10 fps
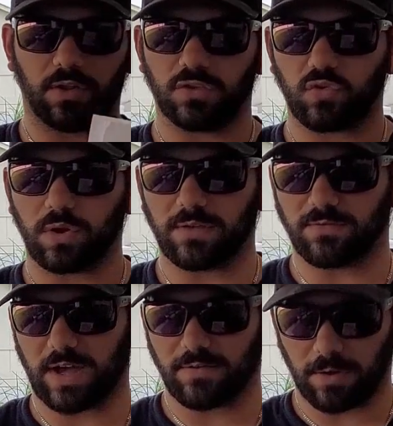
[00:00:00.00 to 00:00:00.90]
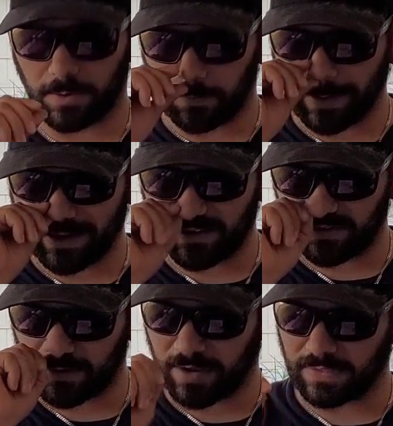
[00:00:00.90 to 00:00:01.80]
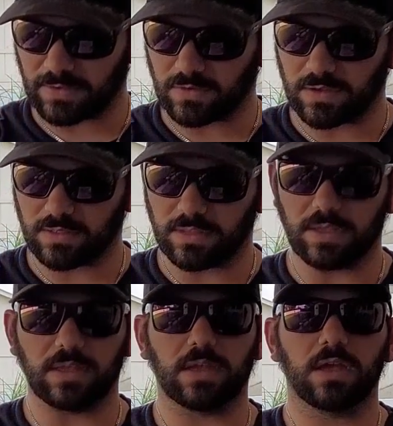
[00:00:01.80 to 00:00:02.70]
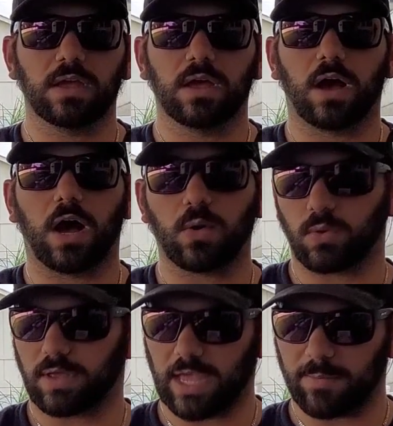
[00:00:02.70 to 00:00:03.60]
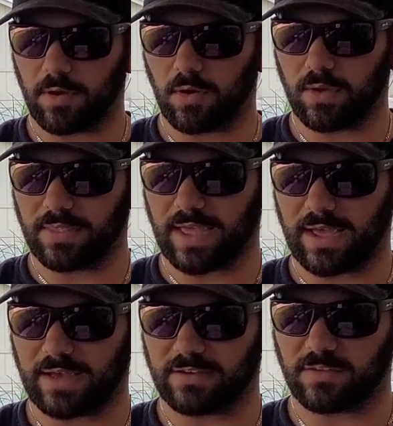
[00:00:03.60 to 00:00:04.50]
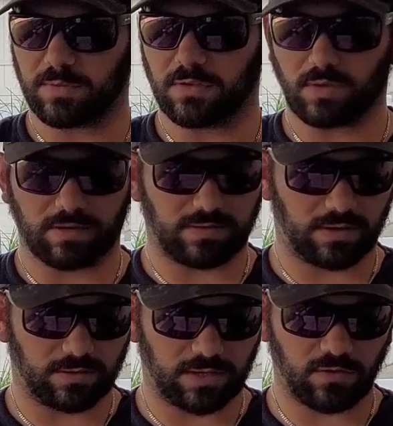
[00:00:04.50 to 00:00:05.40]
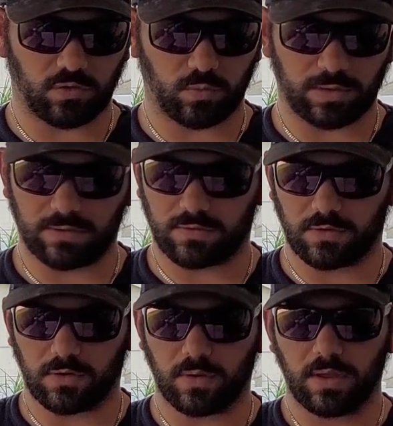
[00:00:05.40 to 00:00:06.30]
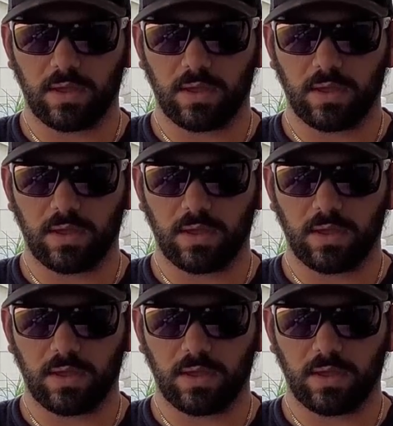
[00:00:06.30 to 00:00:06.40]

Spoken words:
on the 2500 regular, and then did the aqua camo in that high speed so I could tell the difference between the two.